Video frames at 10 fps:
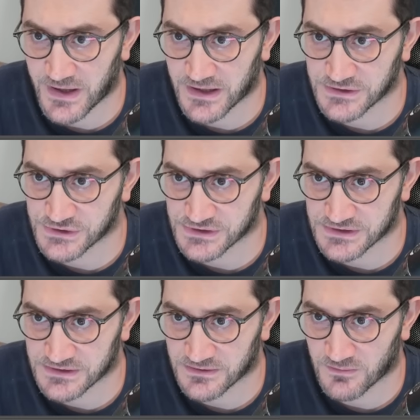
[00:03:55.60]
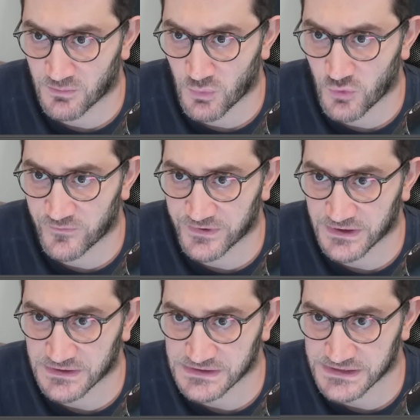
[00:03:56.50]
by just
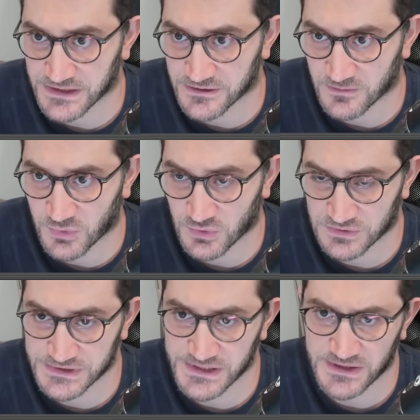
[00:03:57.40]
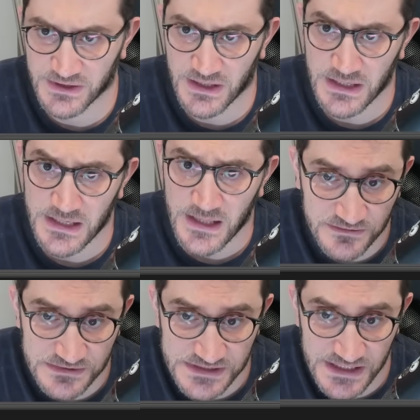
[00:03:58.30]
moving the center bone. See,
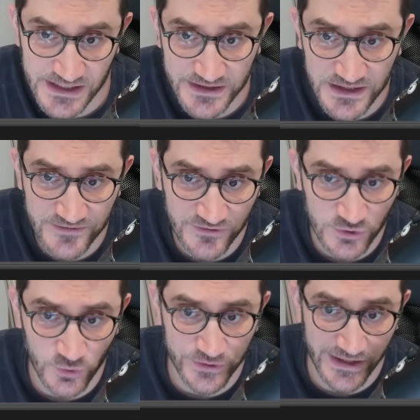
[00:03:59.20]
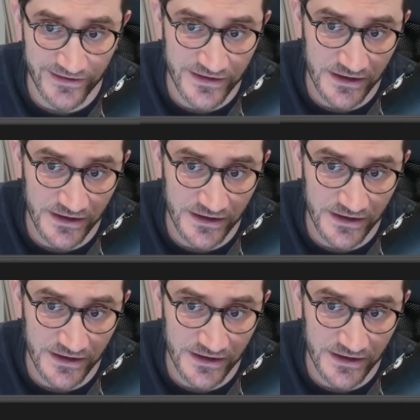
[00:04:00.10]
I can even rotate